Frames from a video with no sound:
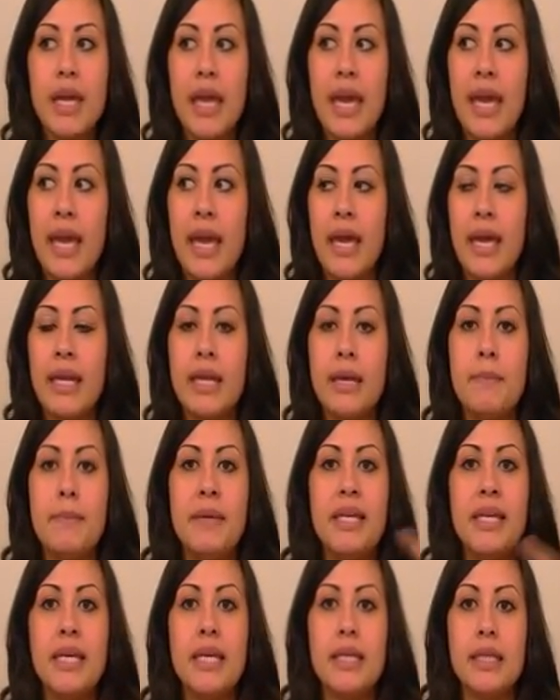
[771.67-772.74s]
and
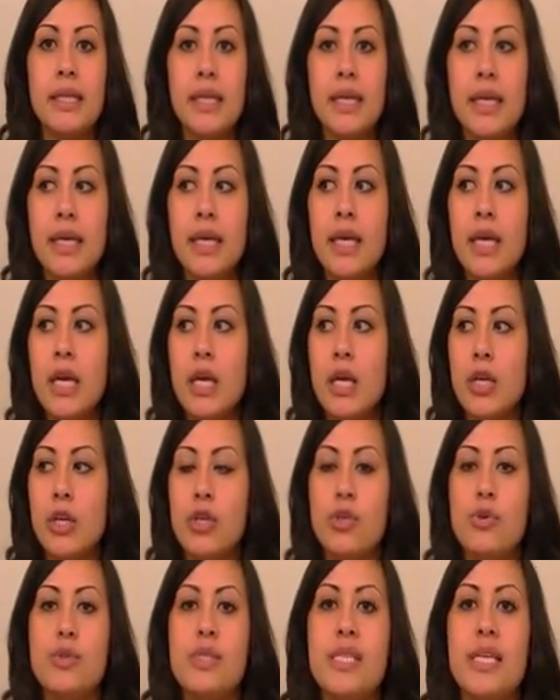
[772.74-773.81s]
immediately
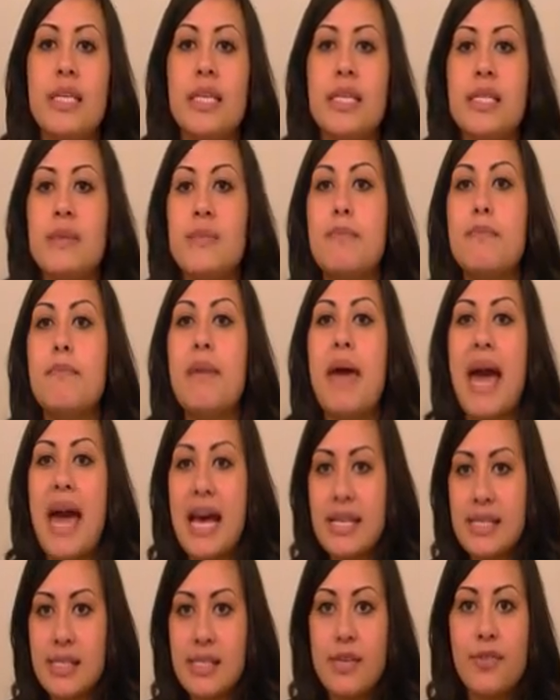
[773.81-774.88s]
you see this
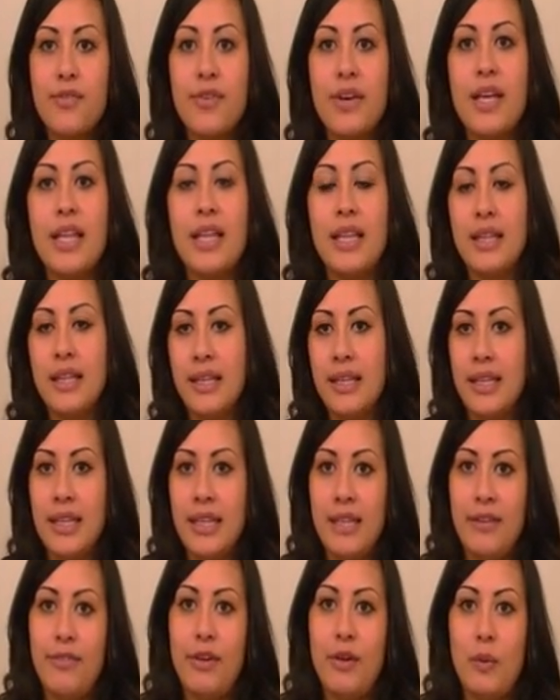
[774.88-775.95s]
massive
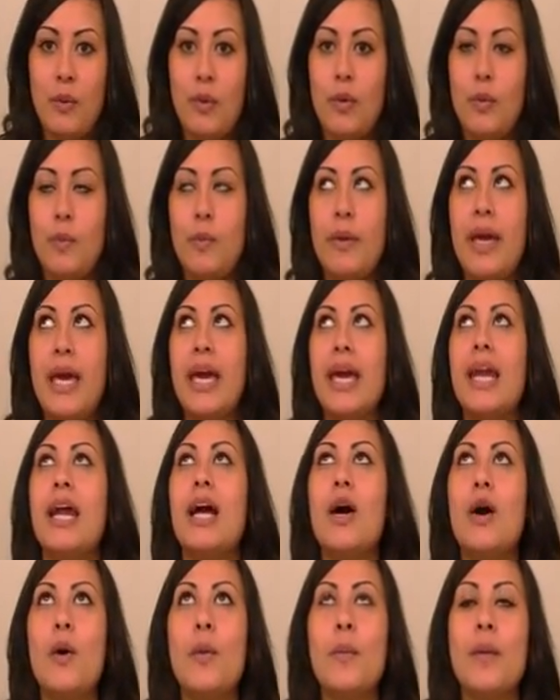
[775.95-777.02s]
living room, and
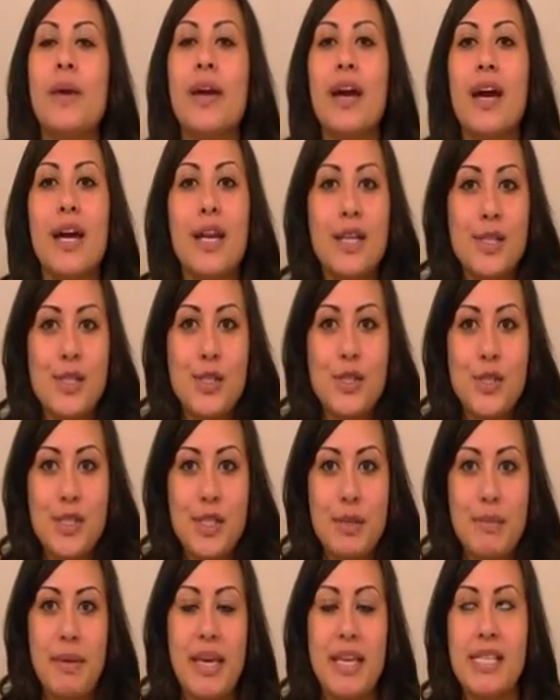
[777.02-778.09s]
oh my God, it's just
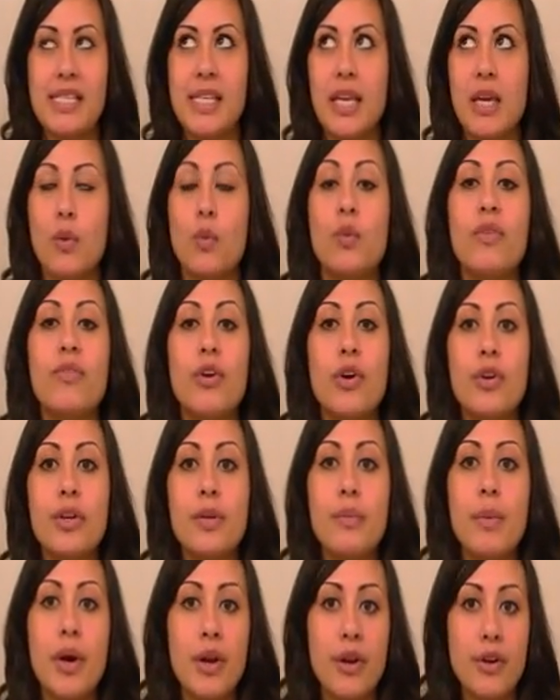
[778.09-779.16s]
amazing. And we've
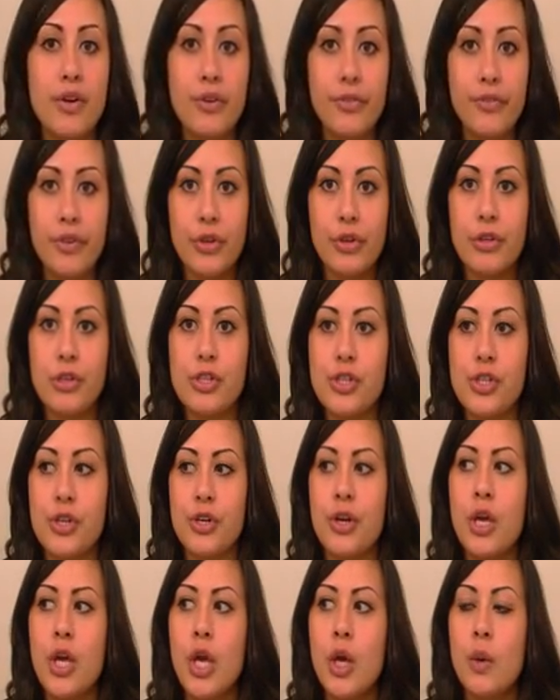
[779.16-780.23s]
already bought our new
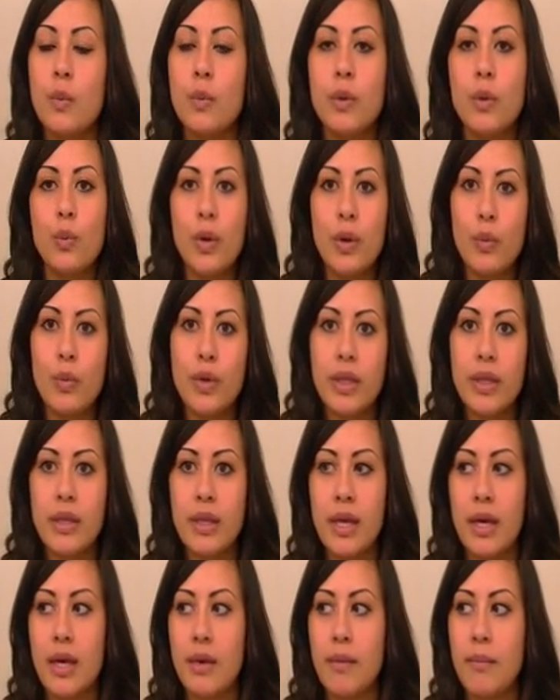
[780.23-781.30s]
furniture. We went with
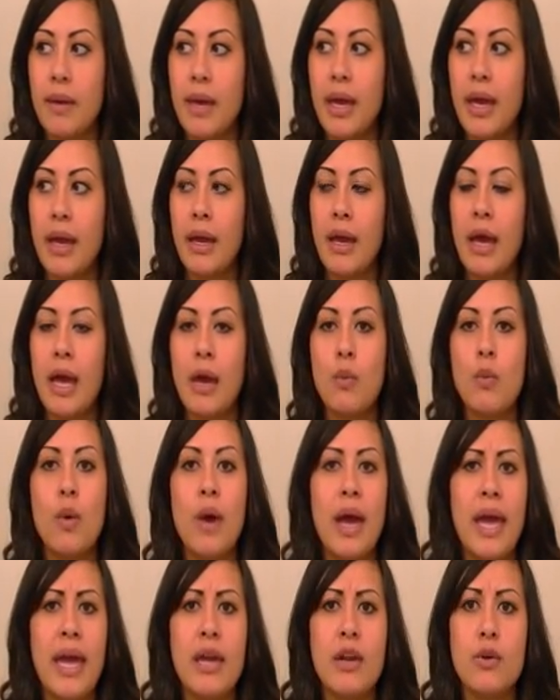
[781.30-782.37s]

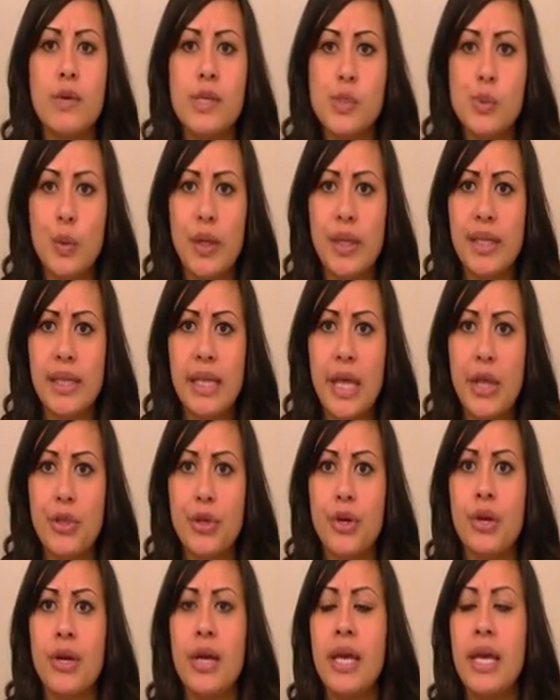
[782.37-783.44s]
I had always wanted
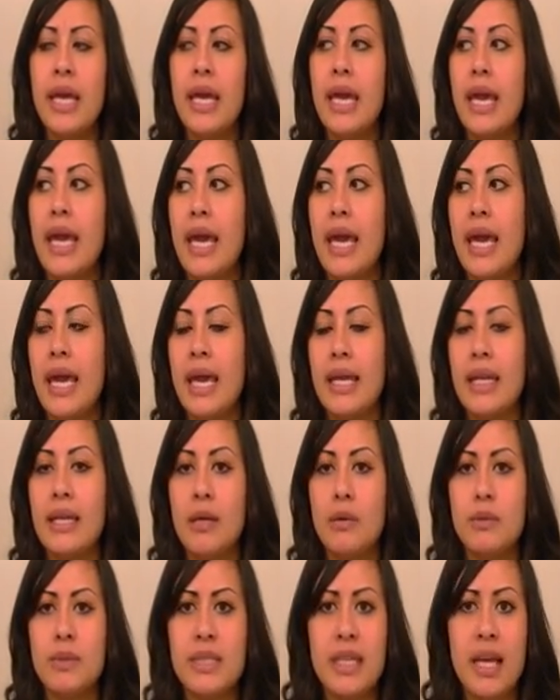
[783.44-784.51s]
leather, and it was